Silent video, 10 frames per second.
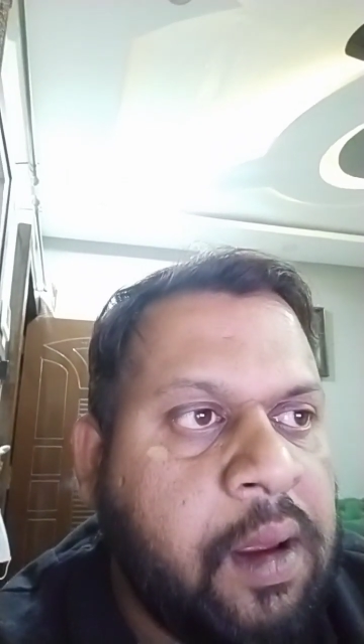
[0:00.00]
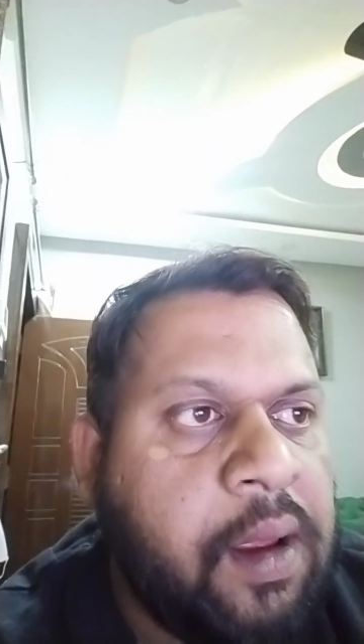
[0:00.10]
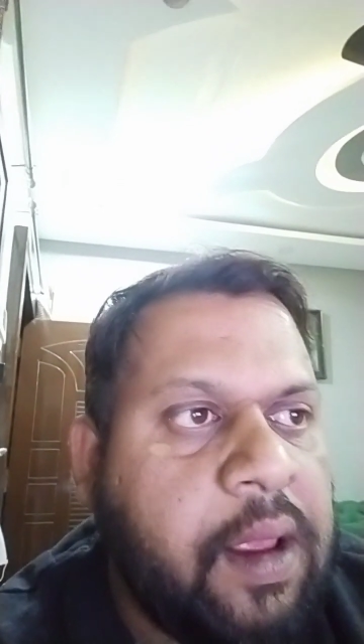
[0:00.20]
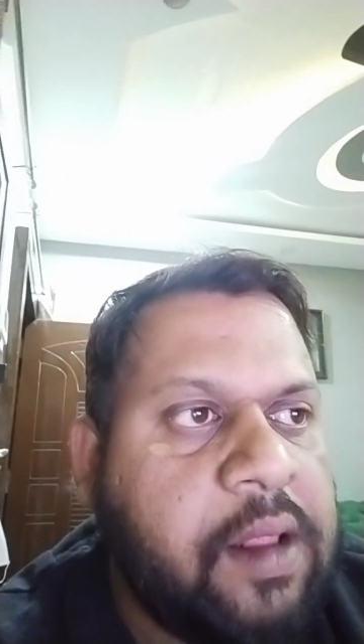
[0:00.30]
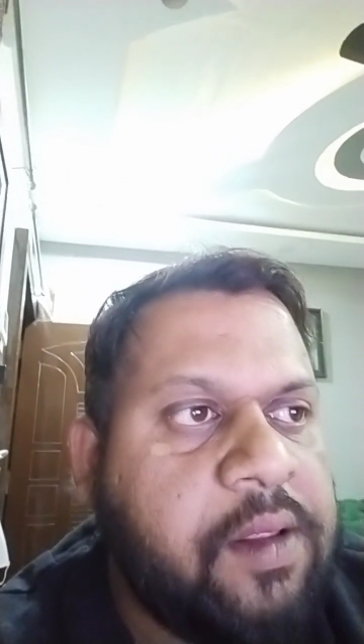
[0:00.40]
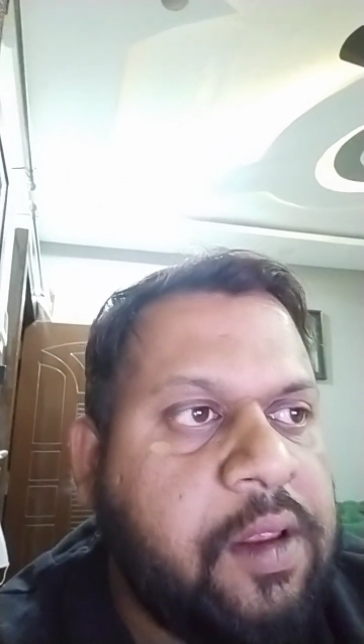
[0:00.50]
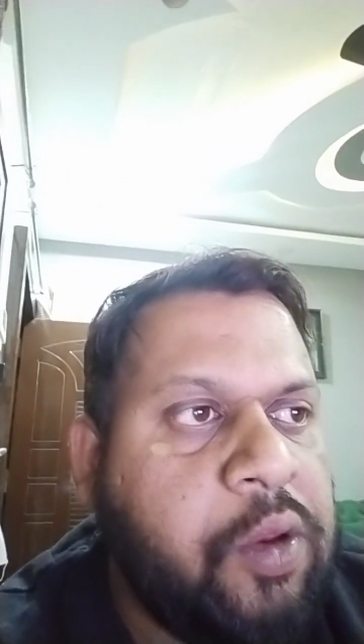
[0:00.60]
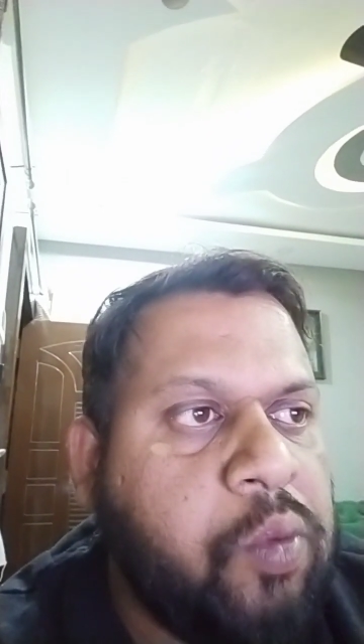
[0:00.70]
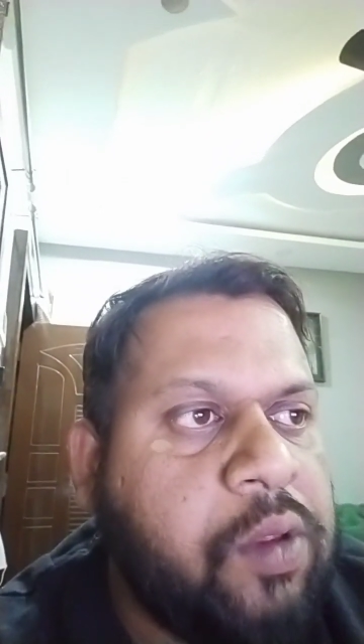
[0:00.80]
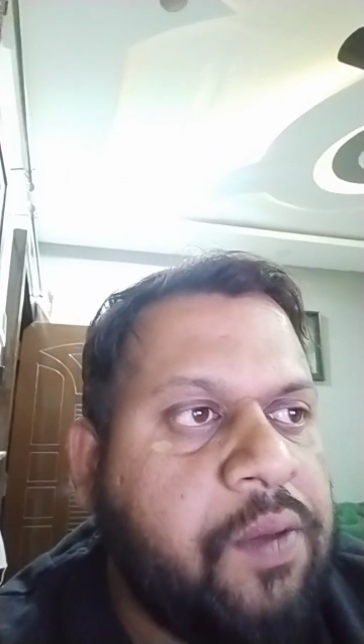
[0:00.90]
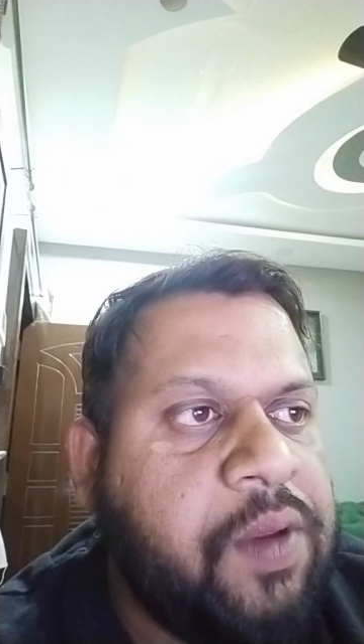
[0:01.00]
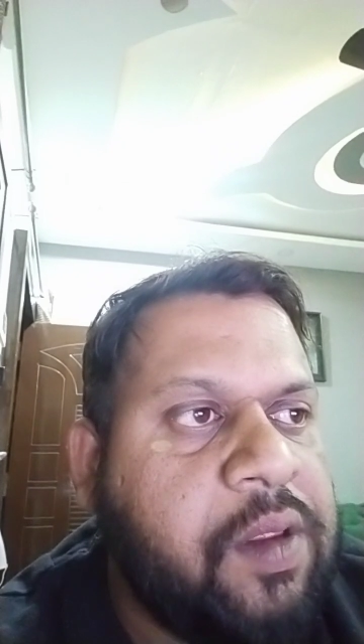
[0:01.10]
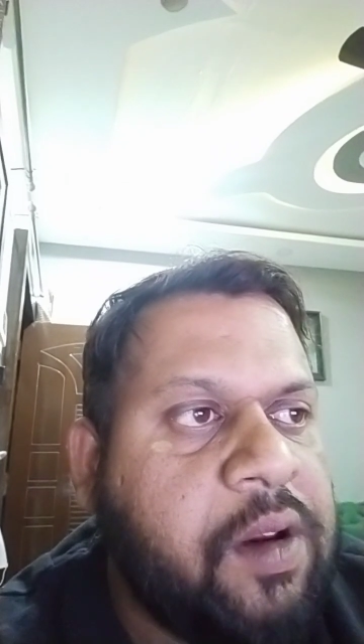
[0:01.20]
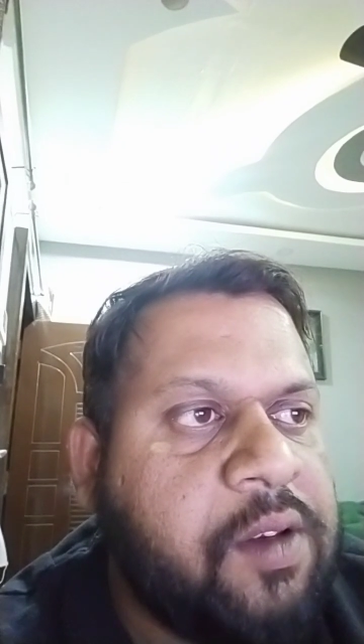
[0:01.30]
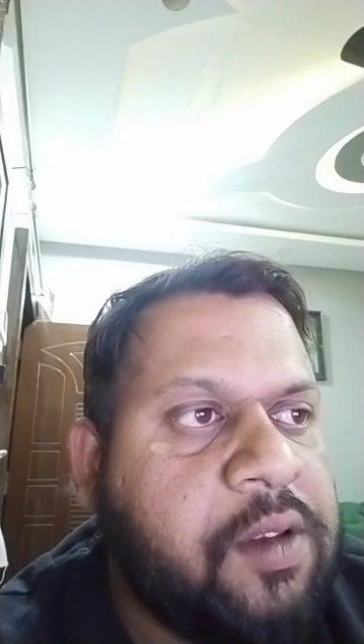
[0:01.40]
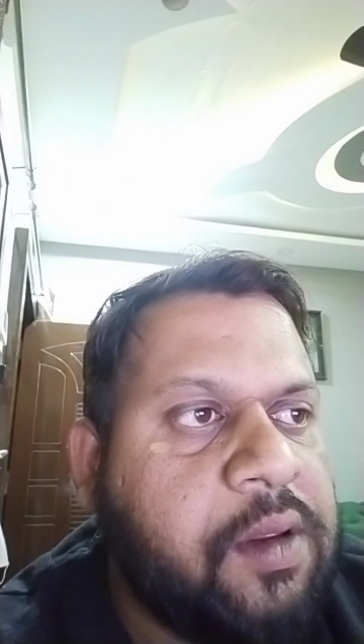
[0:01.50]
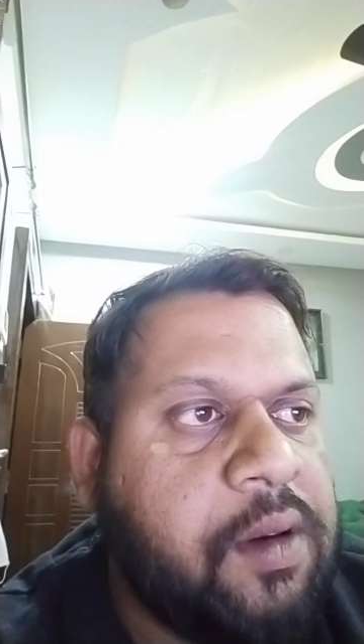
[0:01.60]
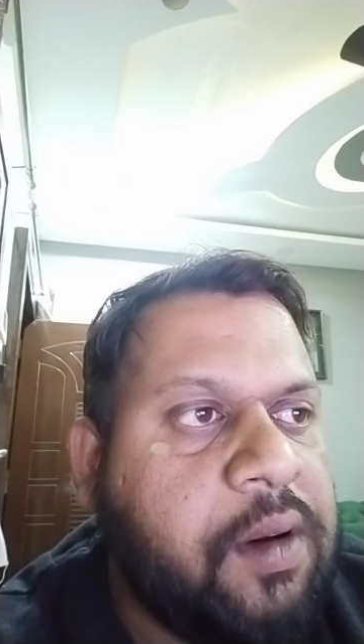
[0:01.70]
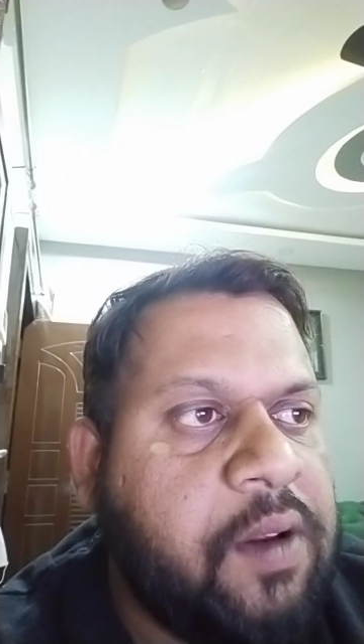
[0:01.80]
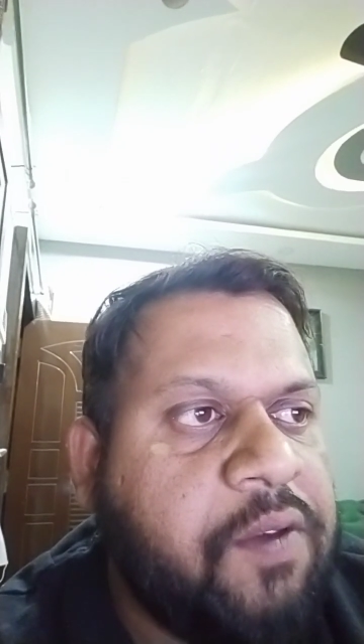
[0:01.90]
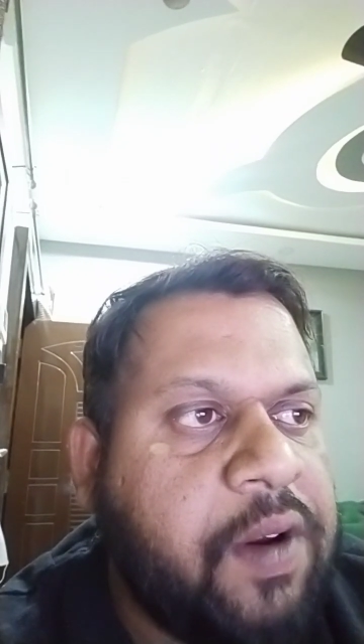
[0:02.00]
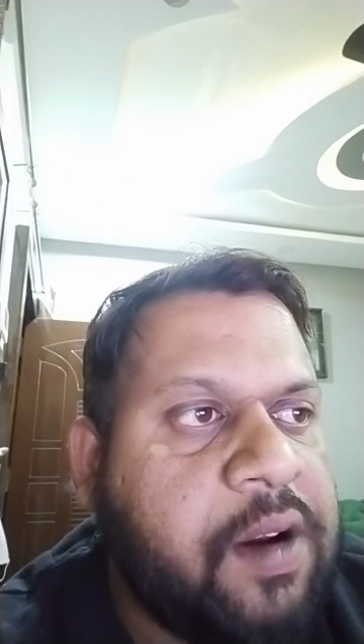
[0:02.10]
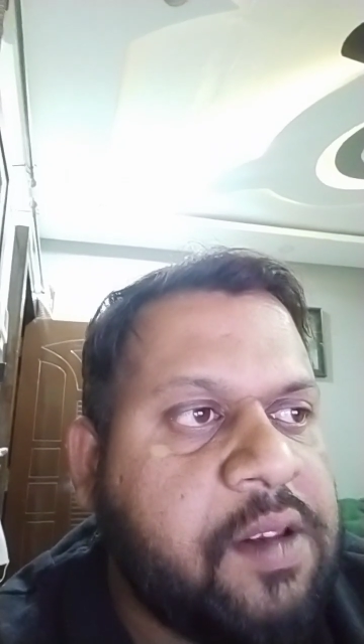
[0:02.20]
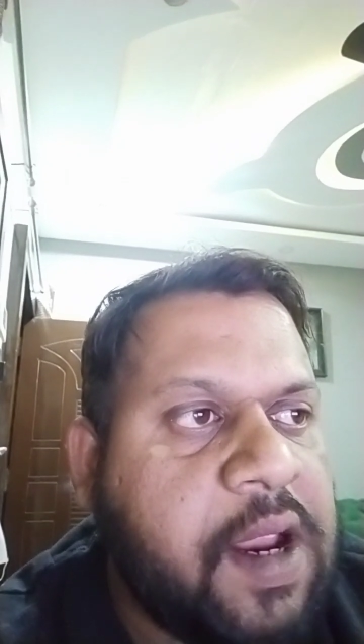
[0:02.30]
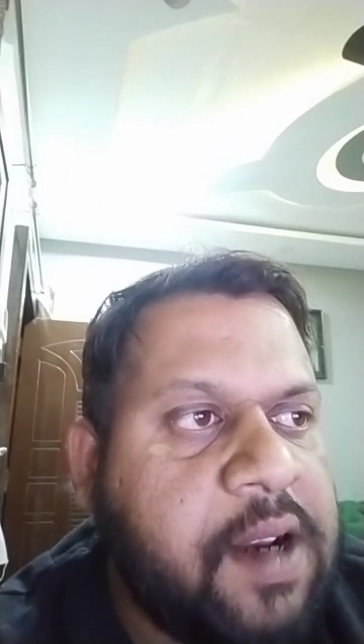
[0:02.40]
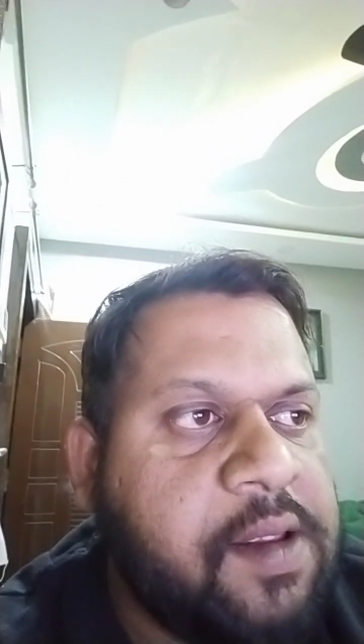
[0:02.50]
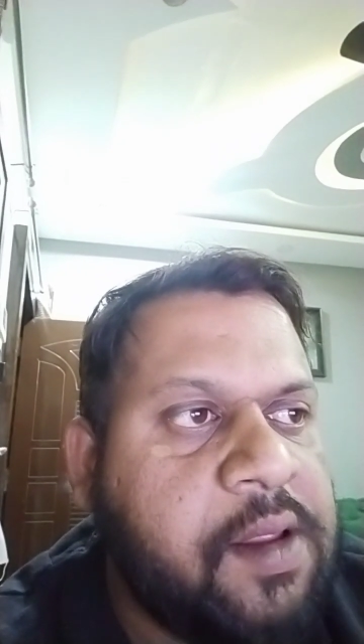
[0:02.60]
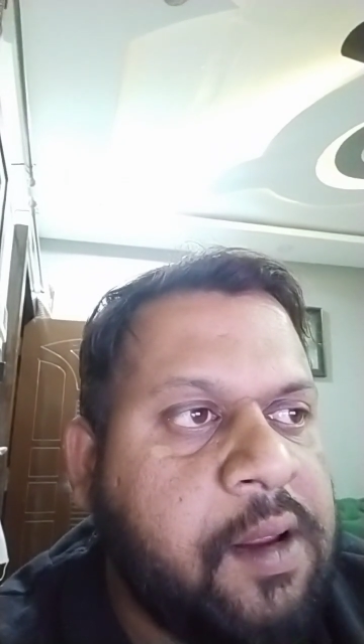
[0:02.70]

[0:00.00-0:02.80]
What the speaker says: As the user visits different sites,